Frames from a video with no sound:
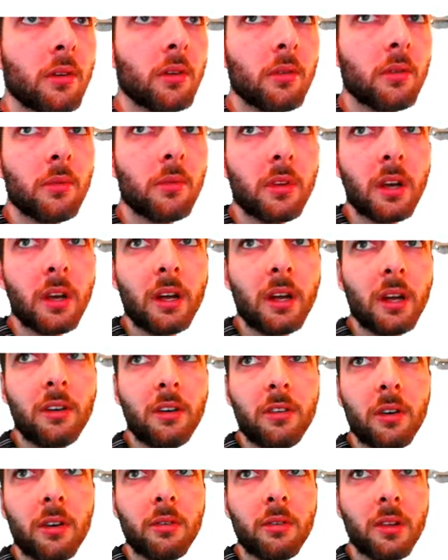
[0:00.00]
thing I
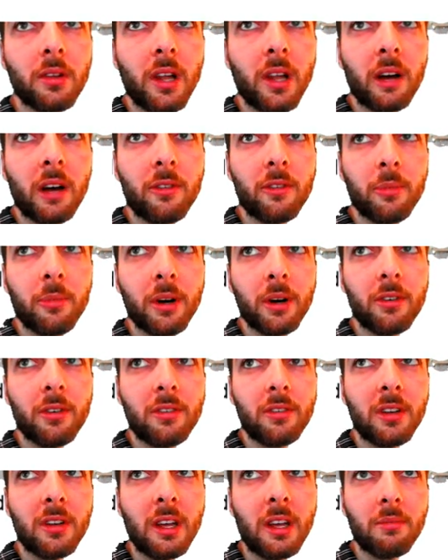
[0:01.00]
don't love about
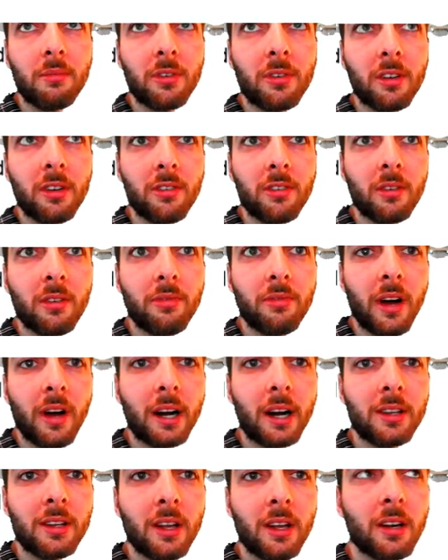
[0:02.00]
Teams is the
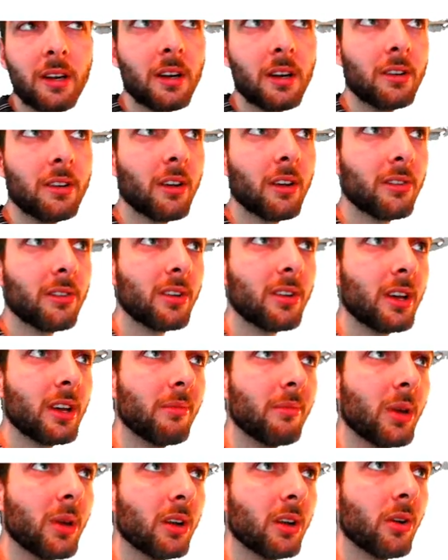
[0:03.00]
fact that it doesn't give
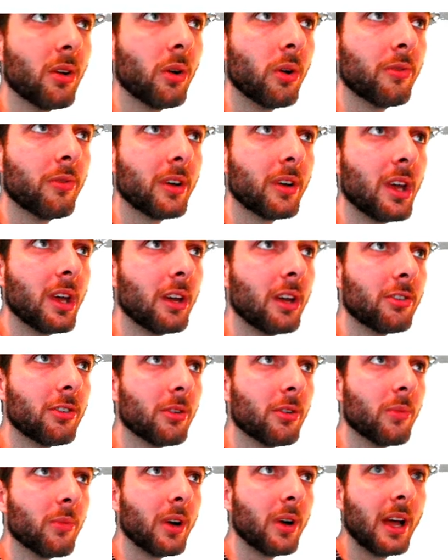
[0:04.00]
me a
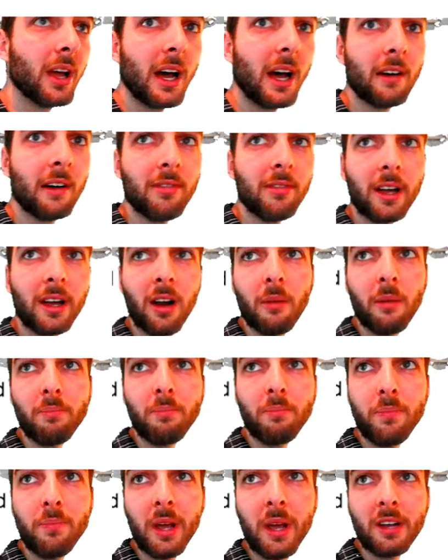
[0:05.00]
notification when I have like our
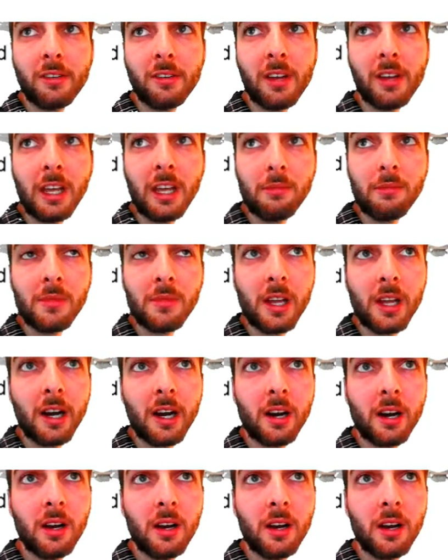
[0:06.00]
big team there.